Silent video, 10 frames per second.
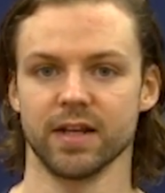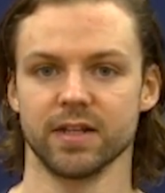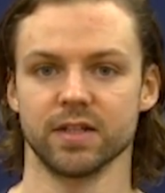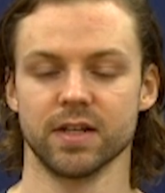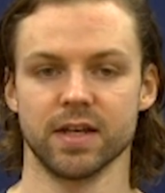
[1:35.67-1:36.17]

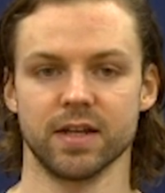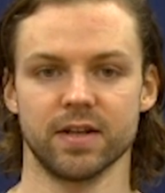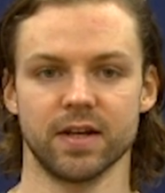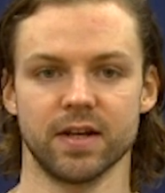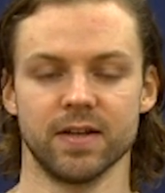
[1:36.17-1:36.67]
And
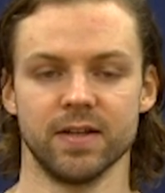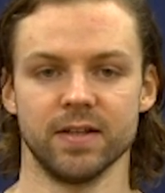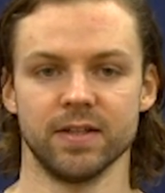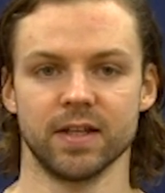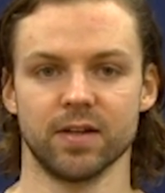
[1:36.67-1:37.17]

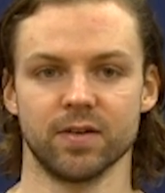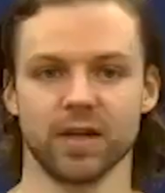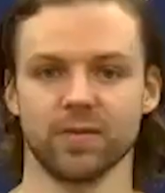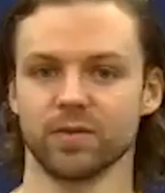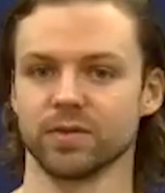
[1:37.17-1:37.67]
you know,
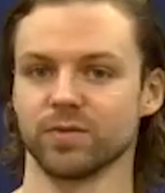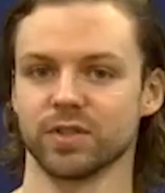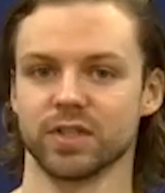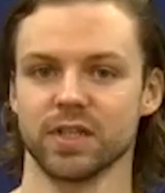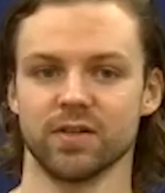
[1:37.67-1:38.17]
again, we'll
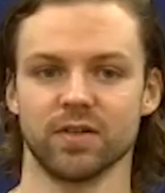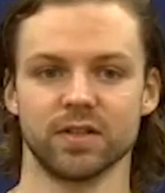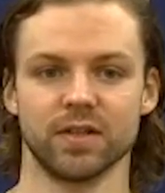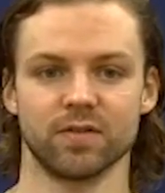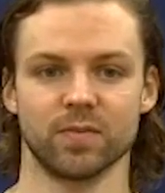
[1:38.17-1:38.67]
see all the
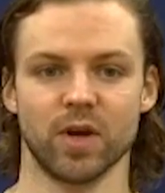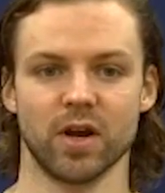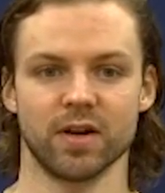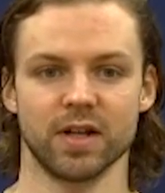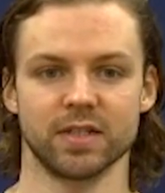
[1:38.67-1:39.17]
different
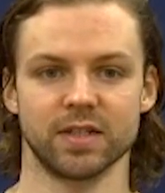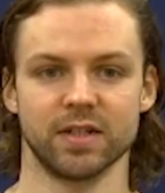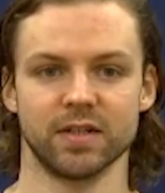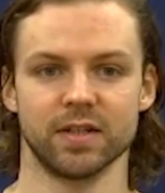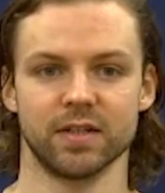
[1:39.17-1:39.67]
pairings
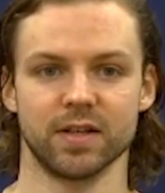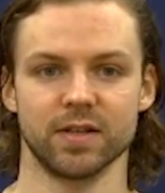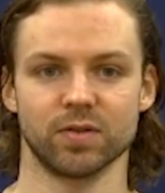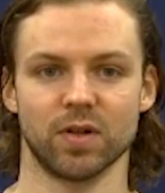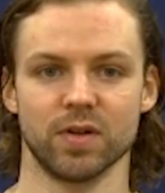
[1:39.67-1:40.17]
and things
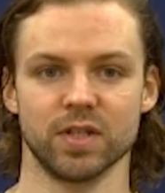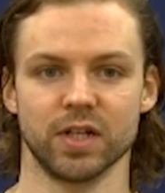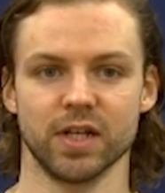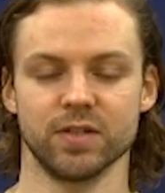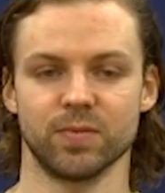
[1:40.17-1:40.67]
will always
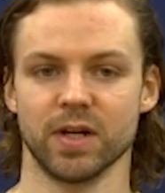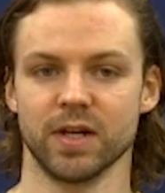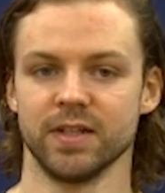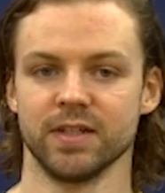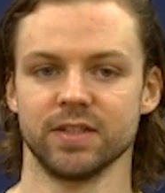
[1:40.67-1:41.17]
change, but
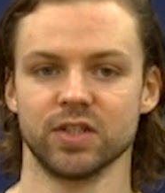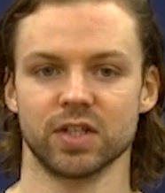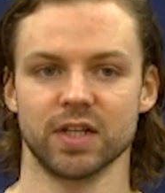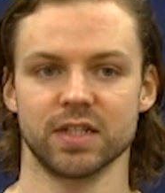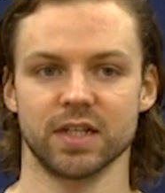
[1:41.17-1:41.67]
just
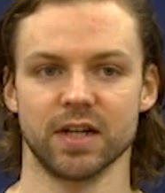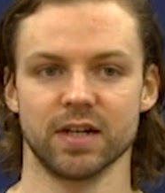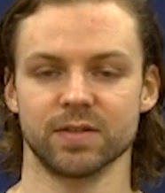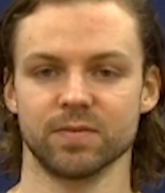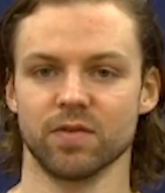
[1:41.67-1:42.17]
nice to get
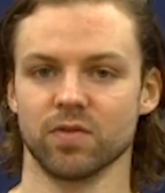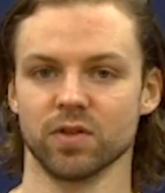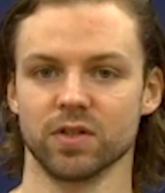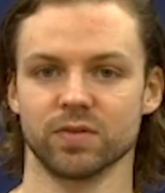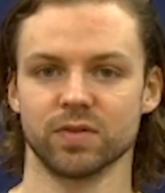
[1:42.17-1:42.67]
some different
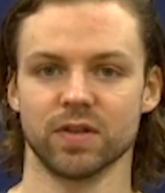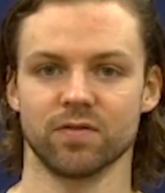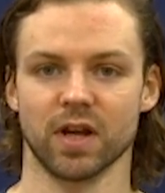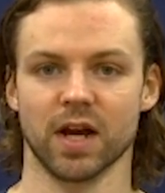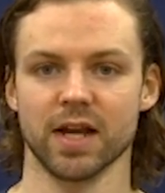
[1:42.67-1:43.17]
looks with different
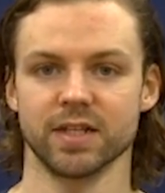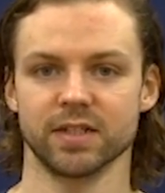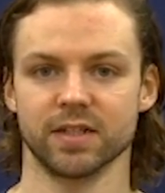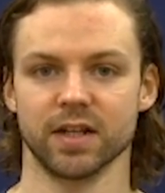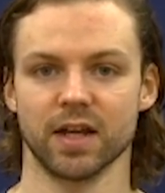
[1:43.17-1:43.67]
guys
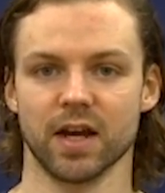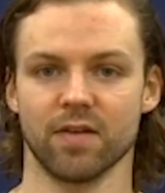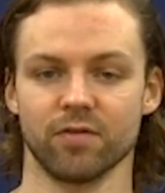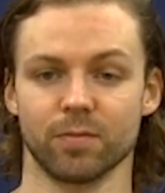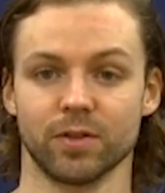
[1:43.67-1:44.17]
and get
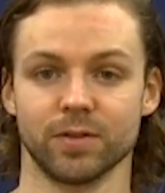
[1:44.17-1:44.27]
comfortable.